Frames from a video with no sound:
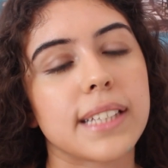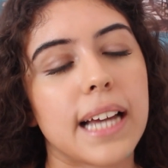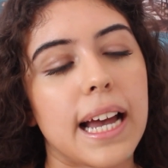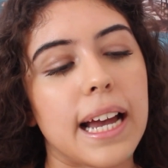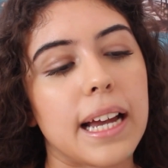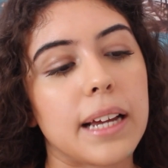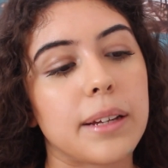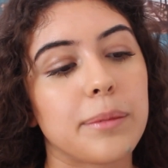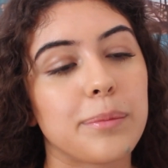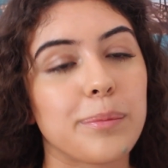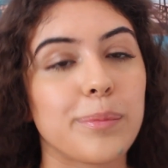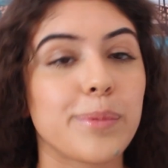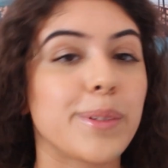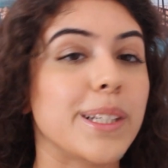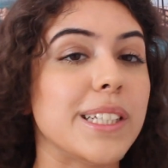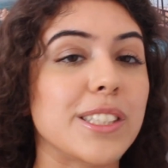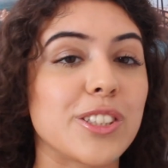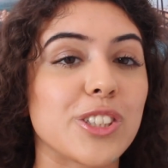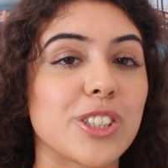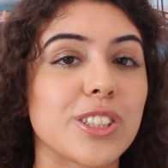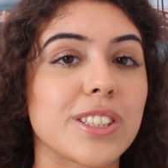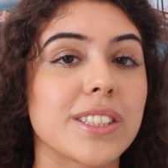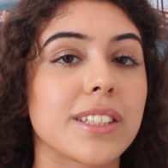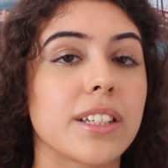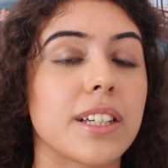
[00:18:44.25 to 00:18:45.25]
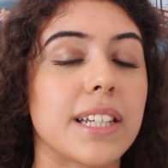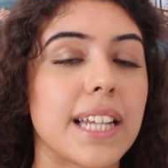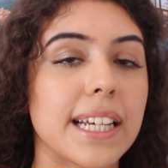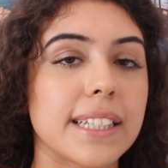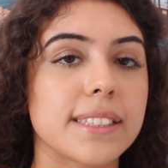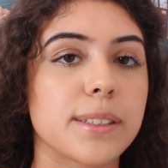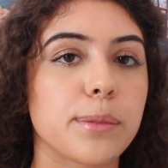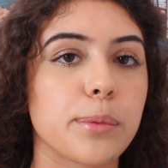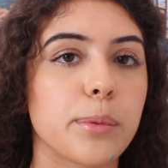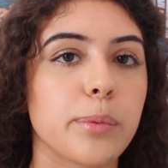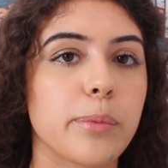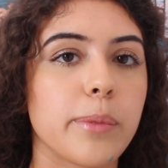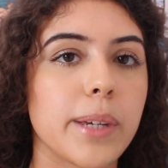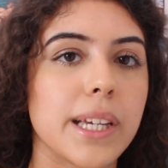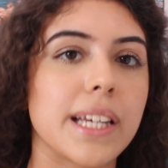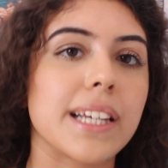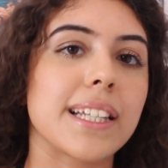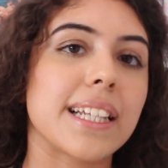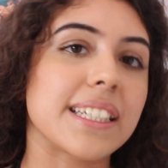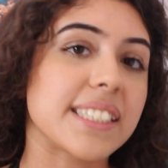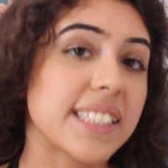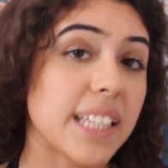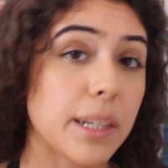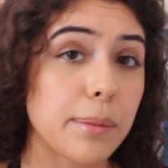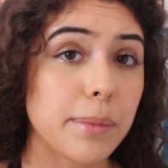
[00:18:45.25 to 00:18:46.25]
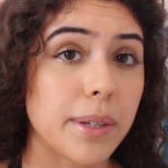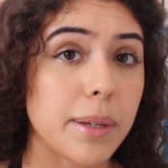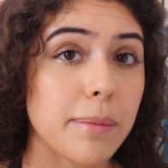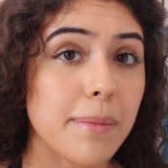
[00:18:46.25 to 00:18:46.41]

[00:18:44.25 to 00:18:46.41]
and please just connect with me and then send me